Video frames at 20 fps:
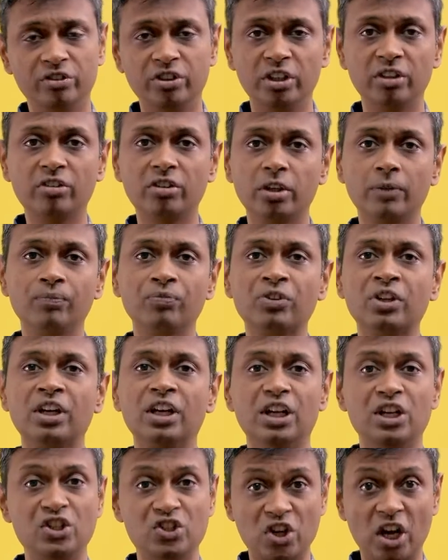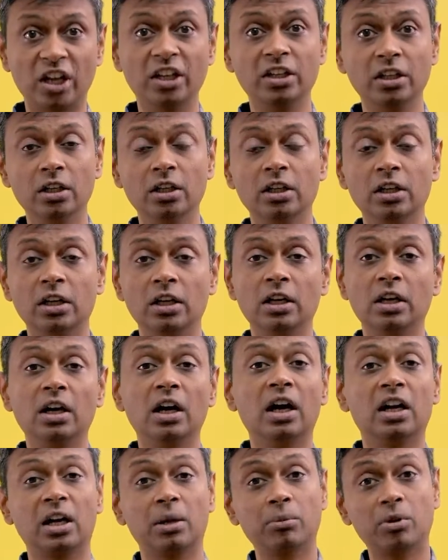seats in JEE,
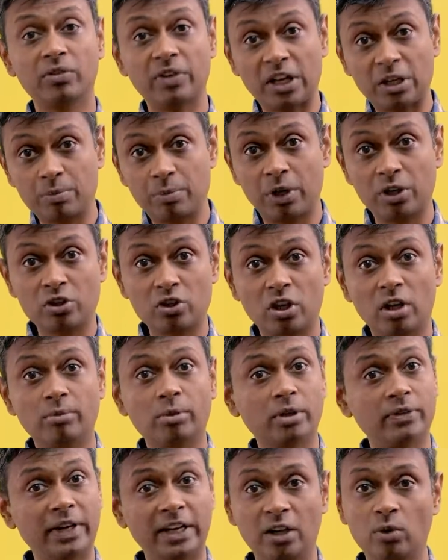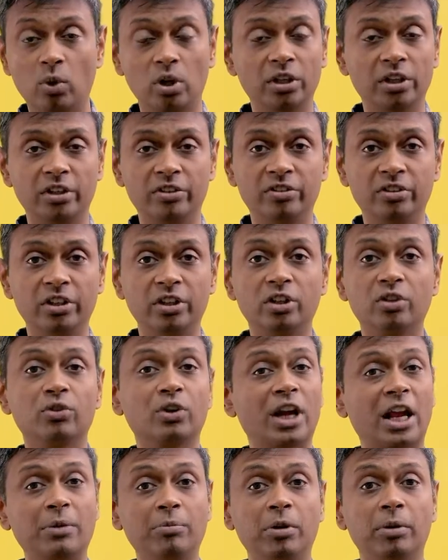number of aspirants to number of high quality seats
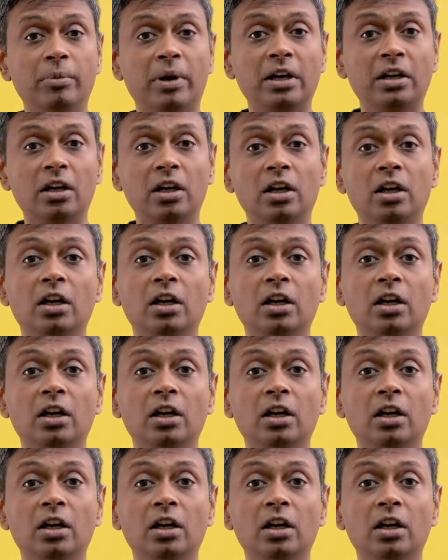for IPMAT,